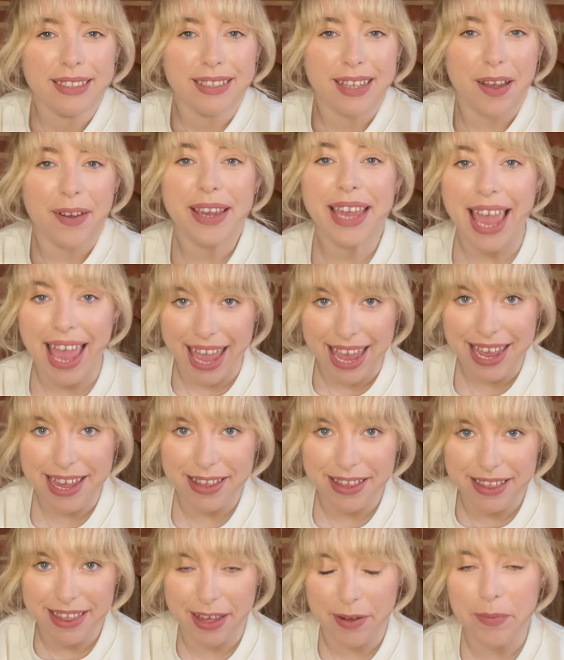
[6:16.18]
Okay,
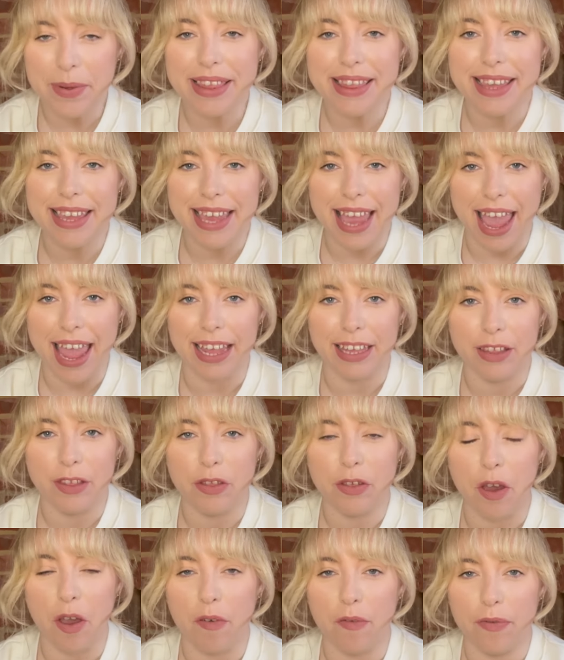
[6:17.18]
so that was the
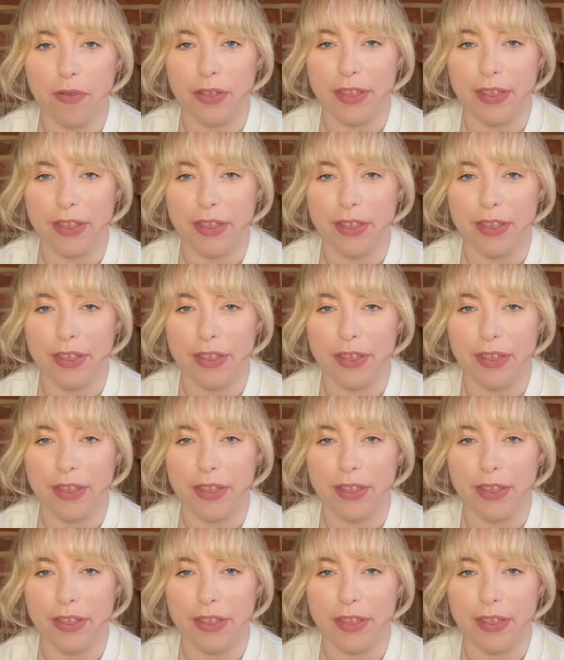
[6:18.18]
end of